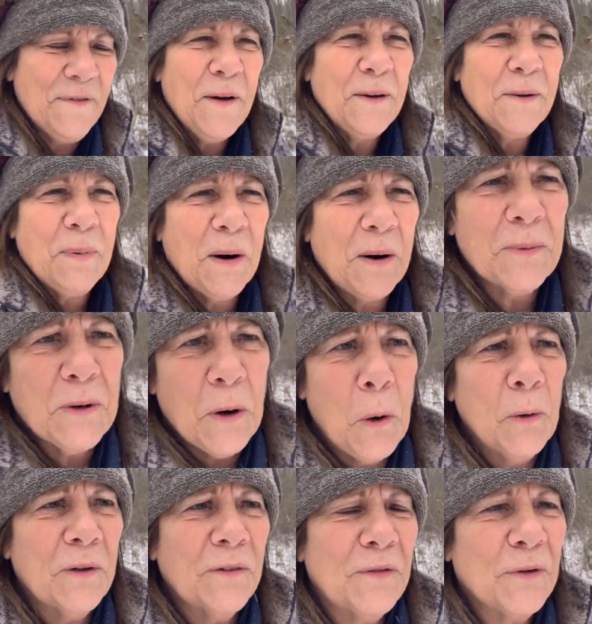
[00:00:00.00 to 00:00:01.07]
falling apart with a
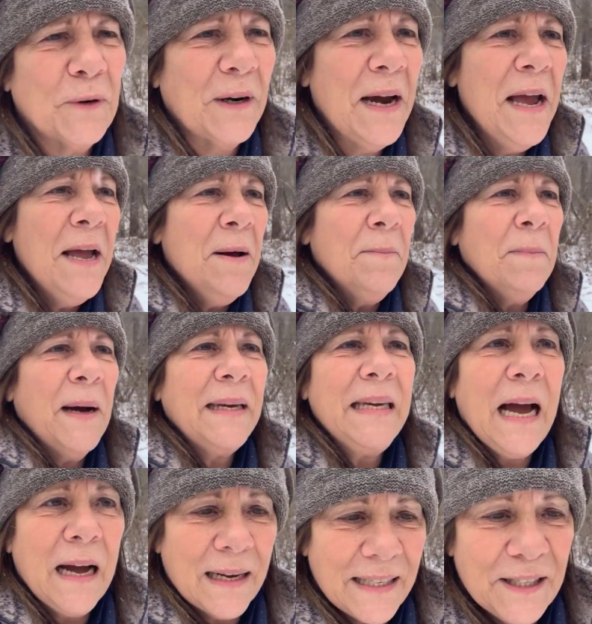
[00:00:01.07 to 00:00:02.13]
hole in the floor. My
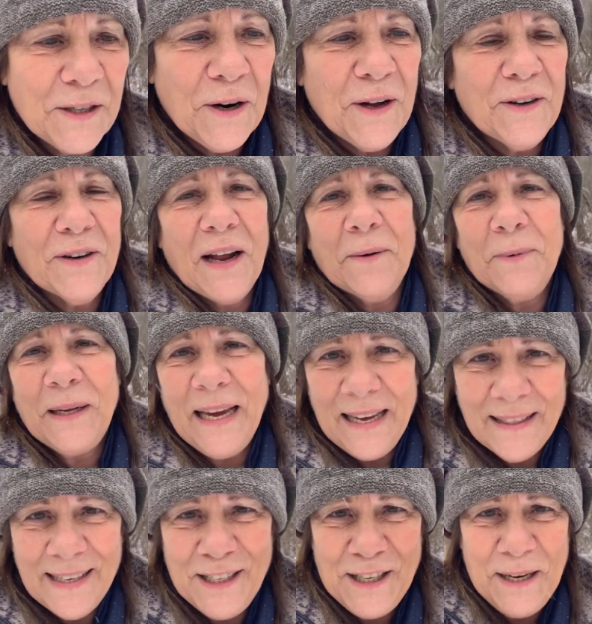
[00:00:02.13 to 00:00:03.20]
youngest daughter and I would get
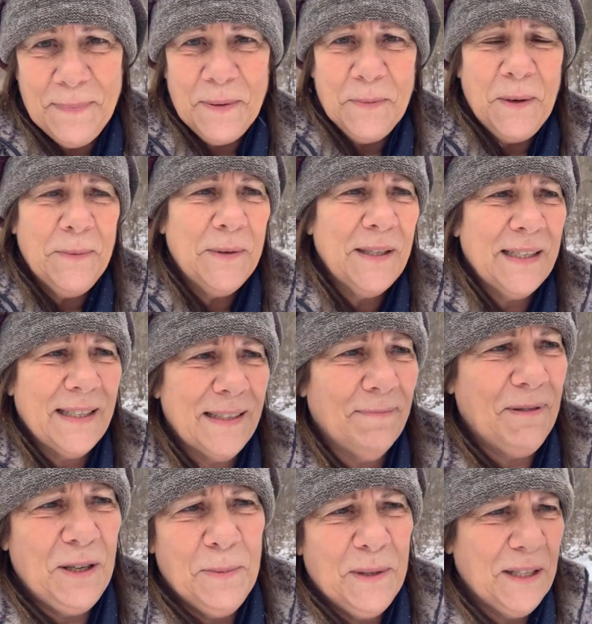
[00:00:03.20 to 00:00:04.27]
in the Jeep and we would
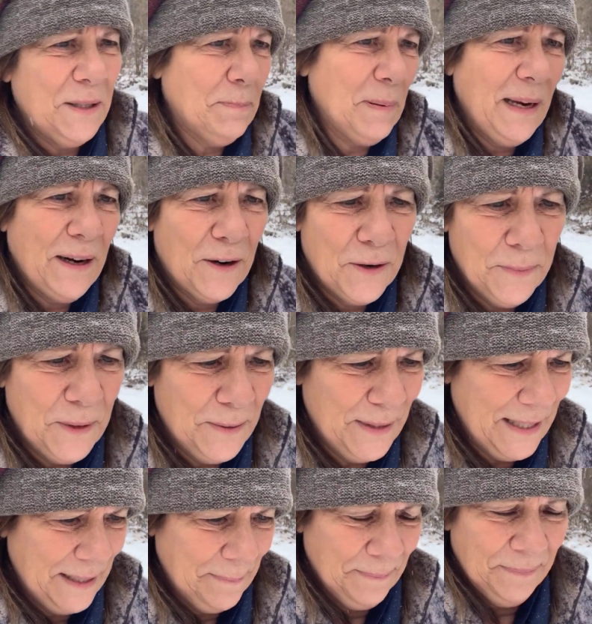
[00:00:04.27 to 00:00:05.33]
just, she would just blare her
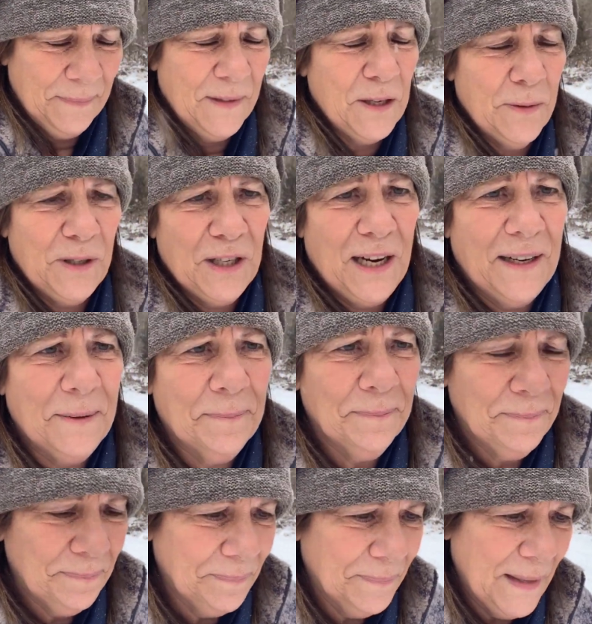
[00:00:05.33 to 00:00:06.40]
music. She was young,
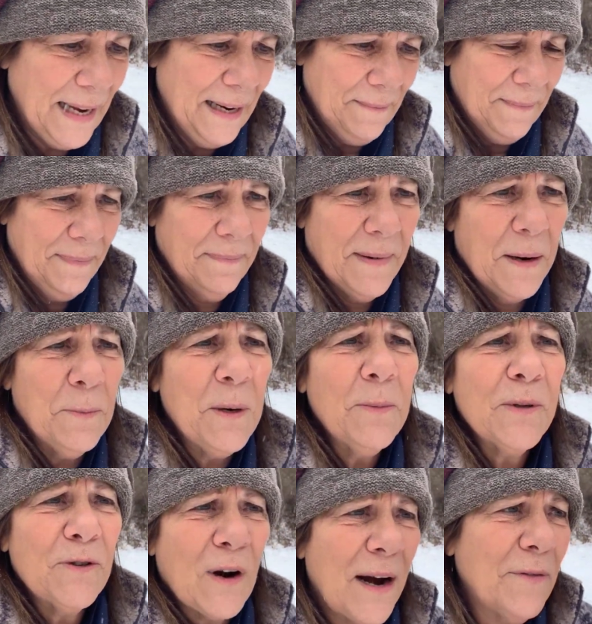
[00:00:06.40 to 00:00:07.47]
and we
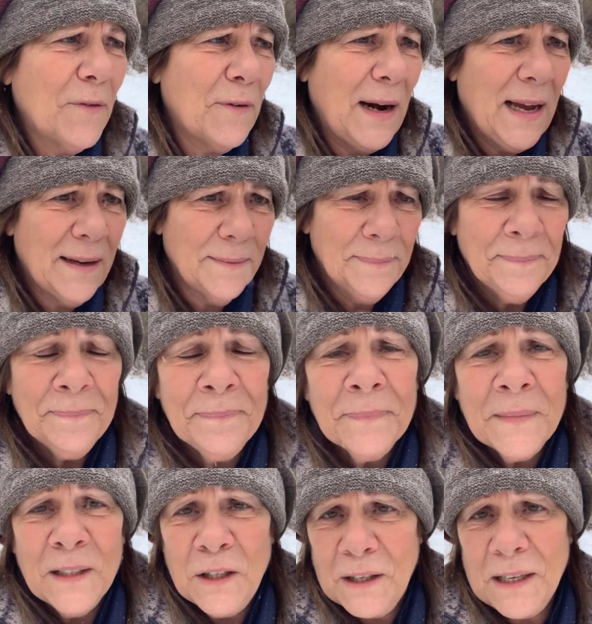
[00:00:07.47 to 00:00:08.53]
would drive around
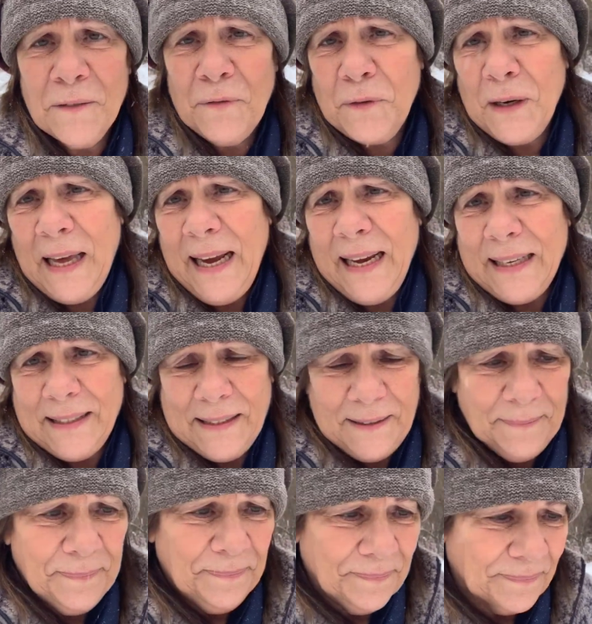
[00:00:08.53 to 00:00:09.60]
looking for land.
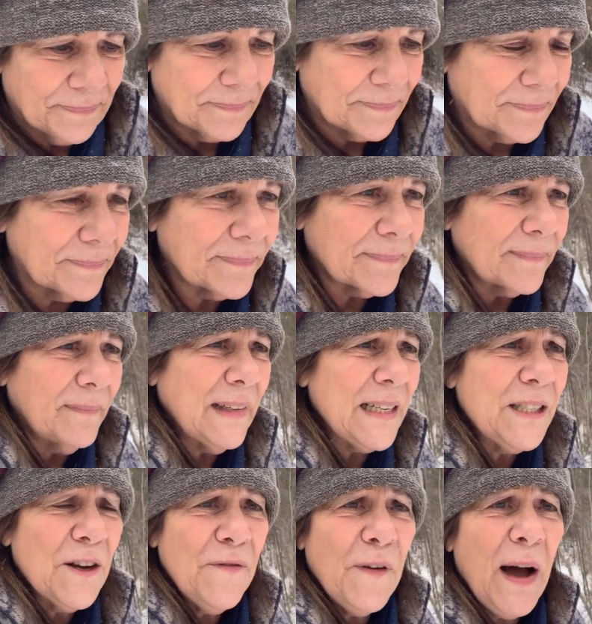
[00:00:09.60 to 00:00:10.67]

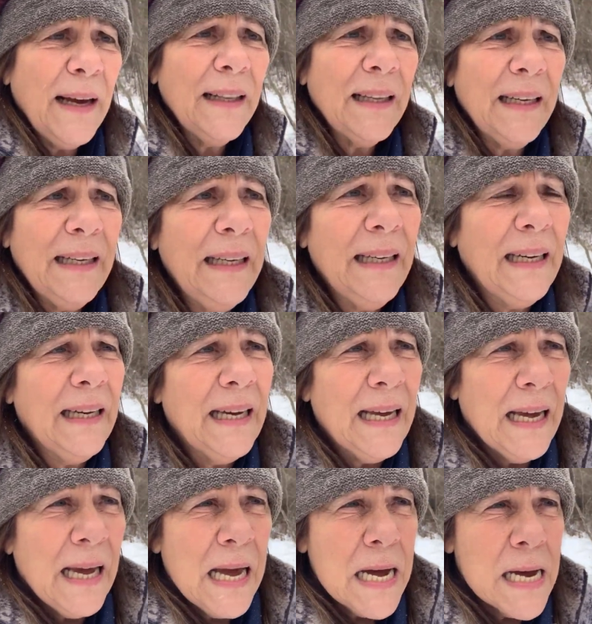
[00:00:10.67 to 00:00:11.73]
So finally,
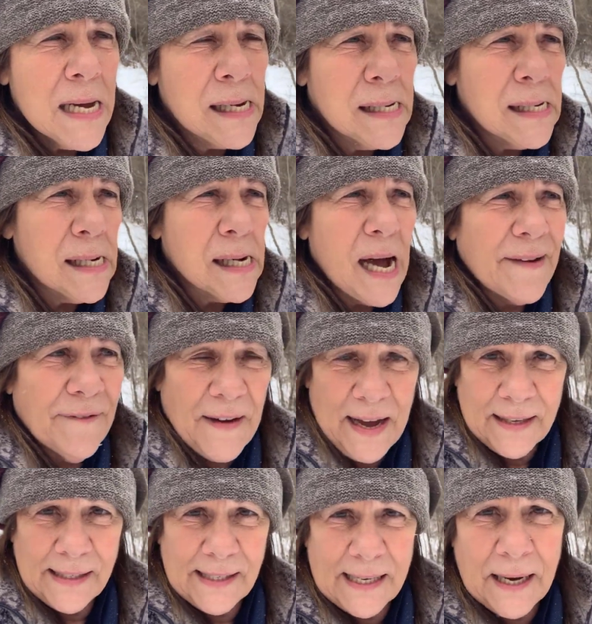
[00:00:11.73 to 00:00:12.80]
I
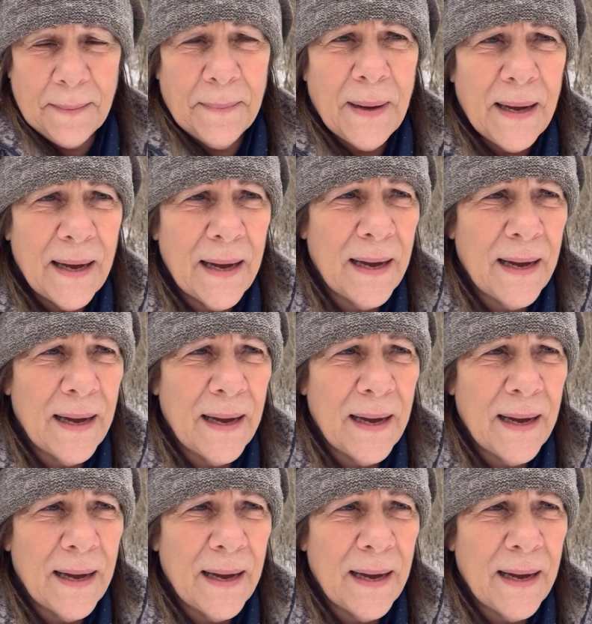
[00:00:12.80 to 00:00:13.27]
found some.